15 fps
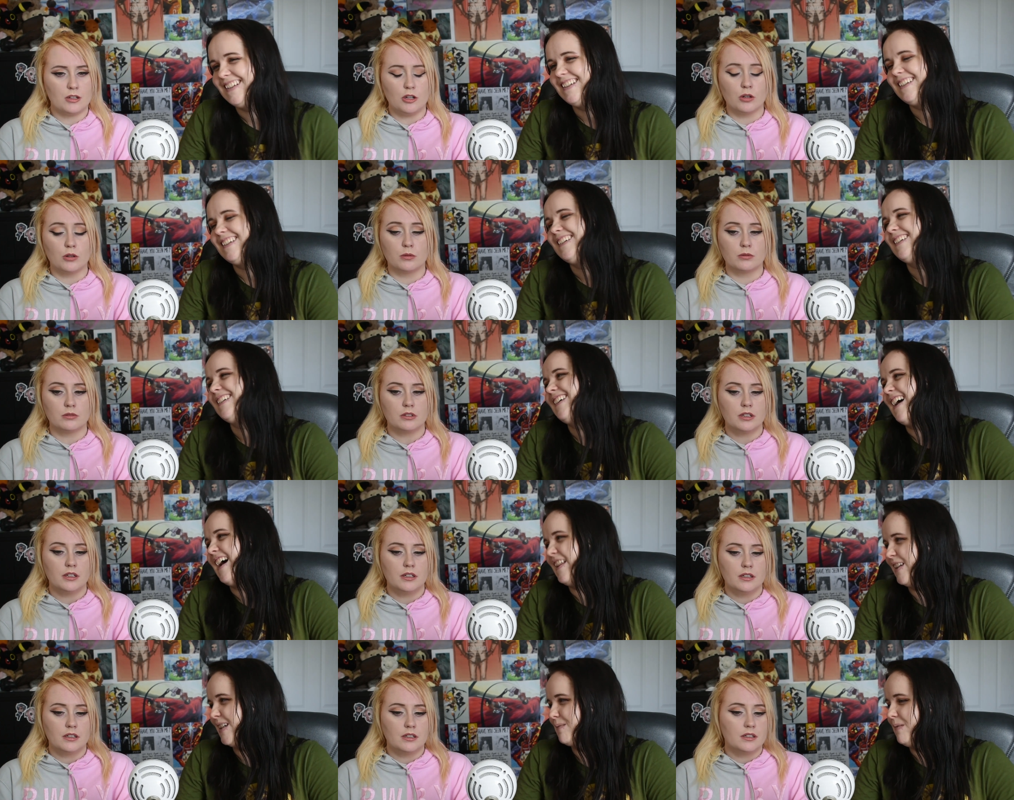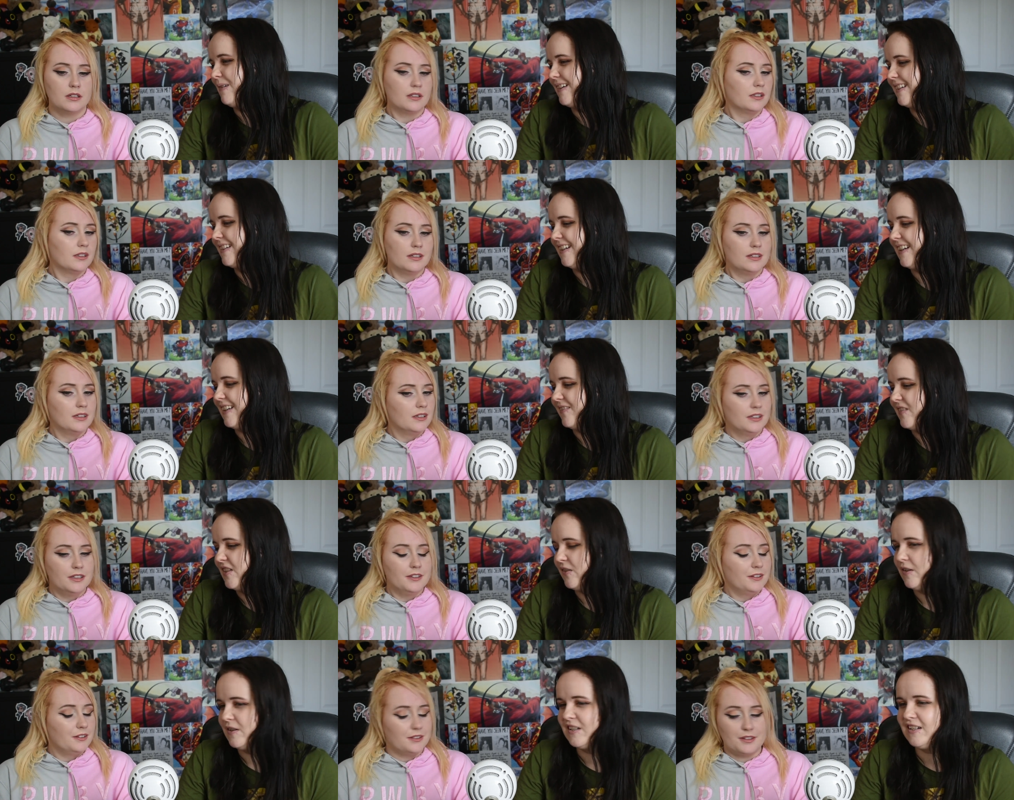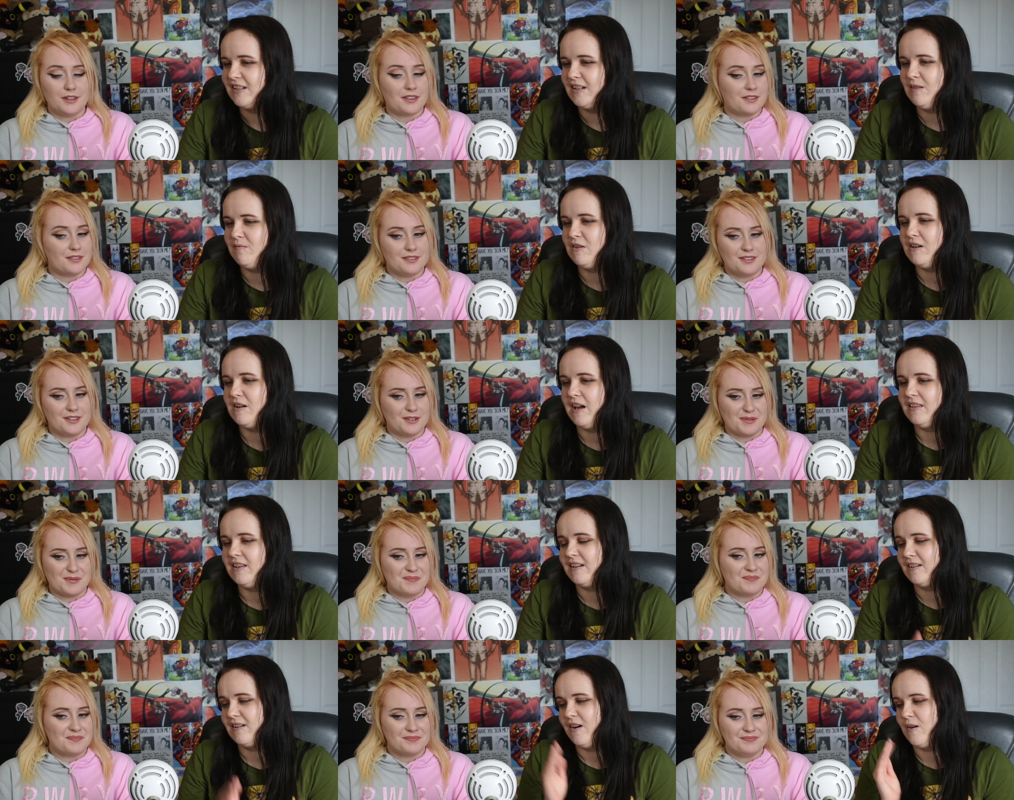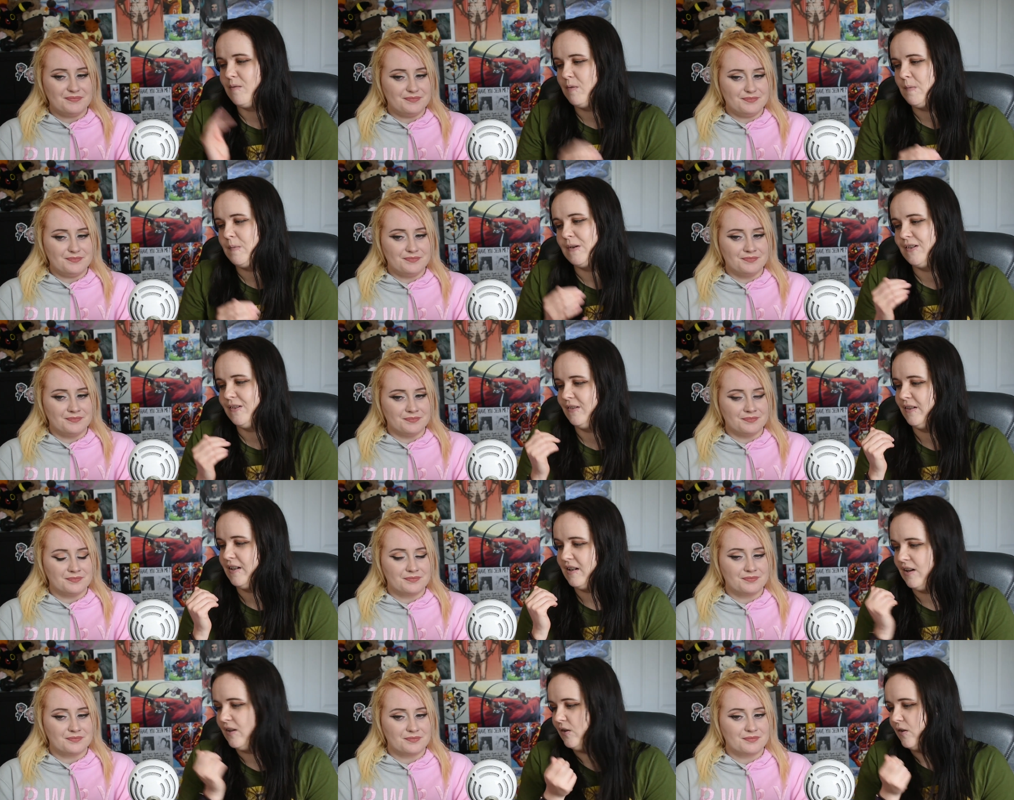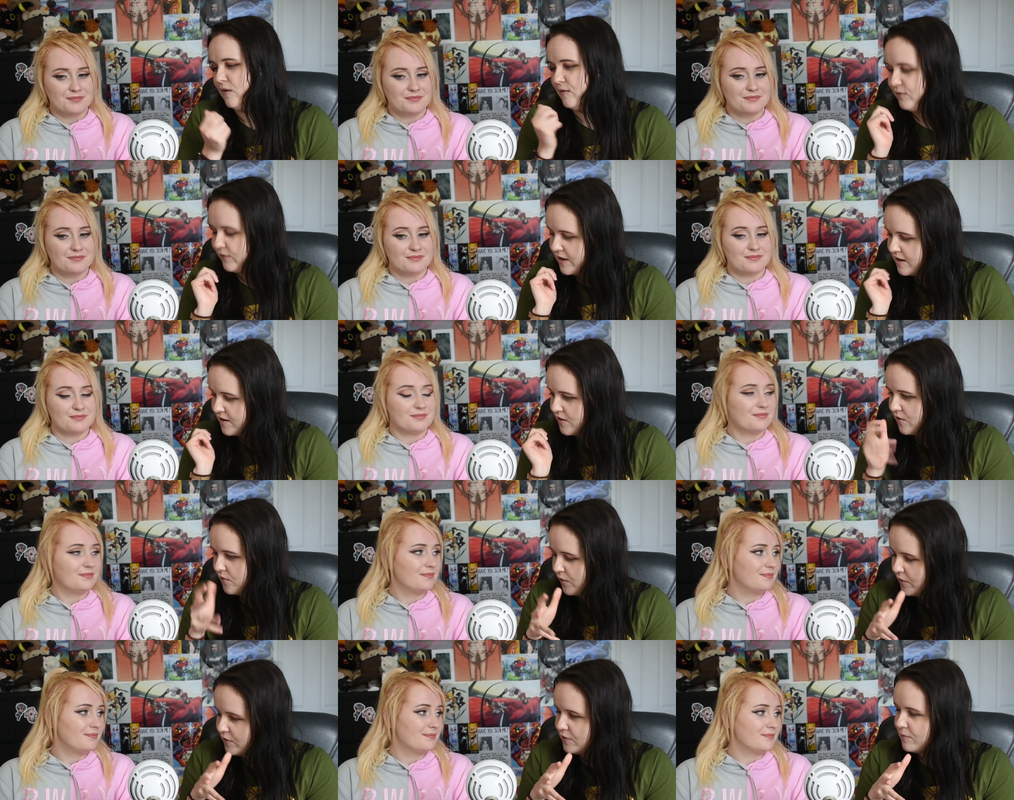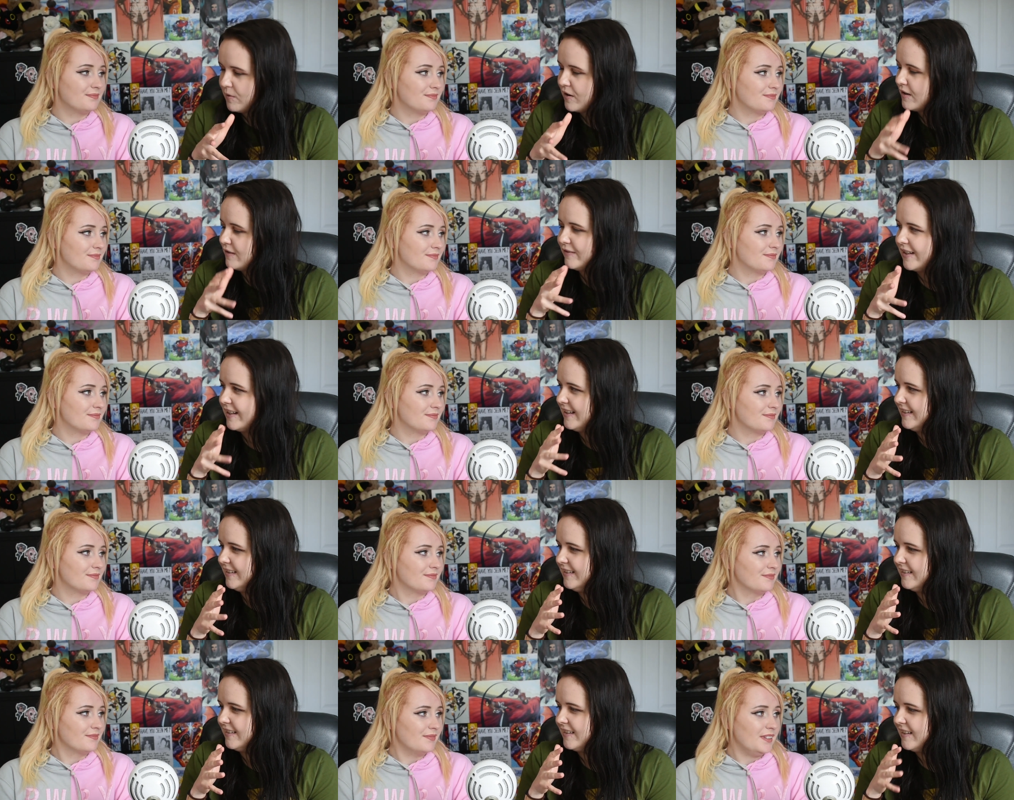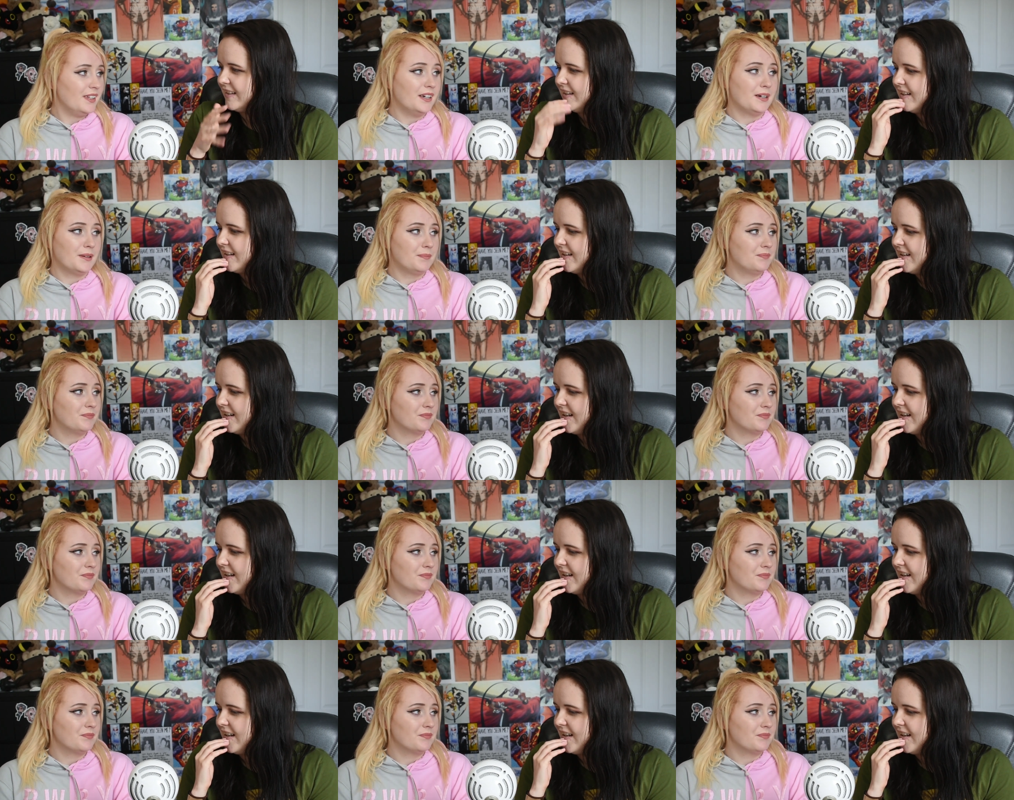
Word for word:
Speaker 1: No. At this point in time. So it's just gonna be I think her probably doing like a lot of like groundwork fighting. Yeah.